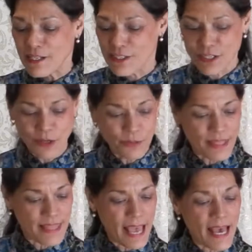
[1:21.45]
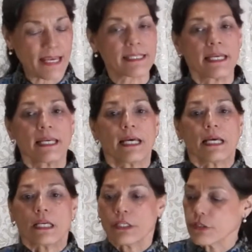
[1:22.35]
So with that,
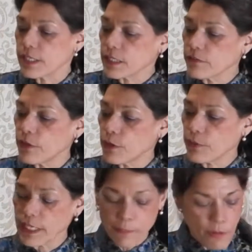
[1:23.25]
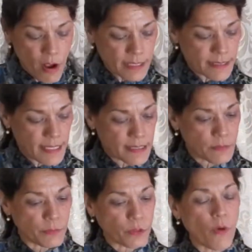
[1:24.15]
using the photo reading
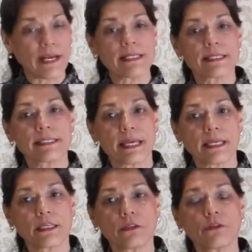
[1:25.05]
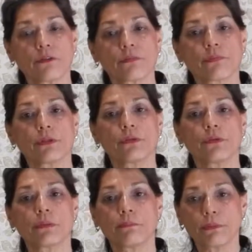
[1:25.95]
process, we're going to take you
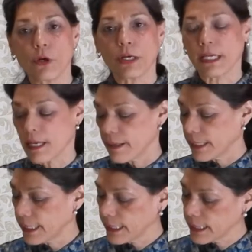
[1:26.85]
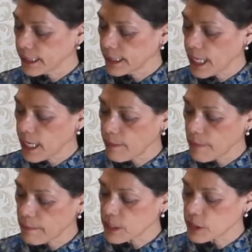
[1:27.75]
through the book in, I'm
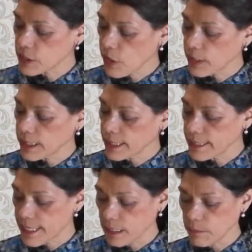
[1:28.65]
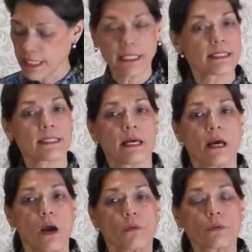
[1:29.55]
going to start it in 10 minutes.
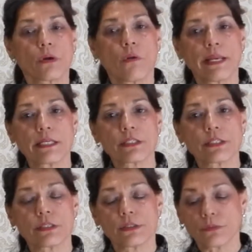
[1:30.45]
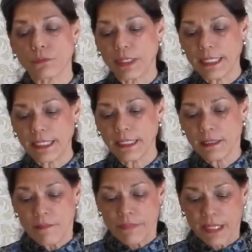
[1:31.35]
We're going to
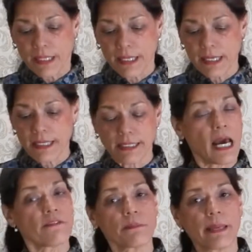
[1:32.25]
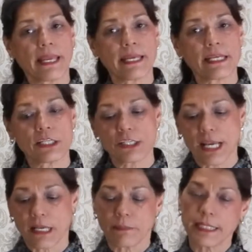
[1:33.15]
read the cover page,
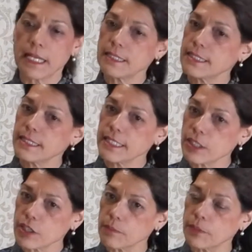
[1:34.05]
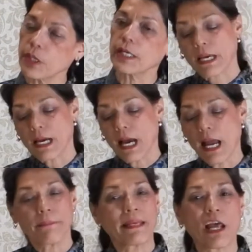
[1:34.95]
and because it's a digital book,
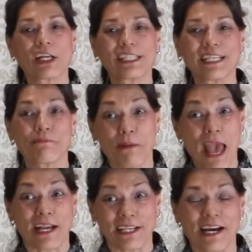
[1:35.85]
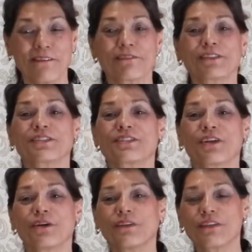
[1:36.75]
I may not get a back cover,
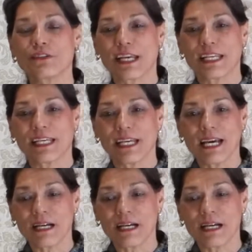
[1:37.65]
so if there's any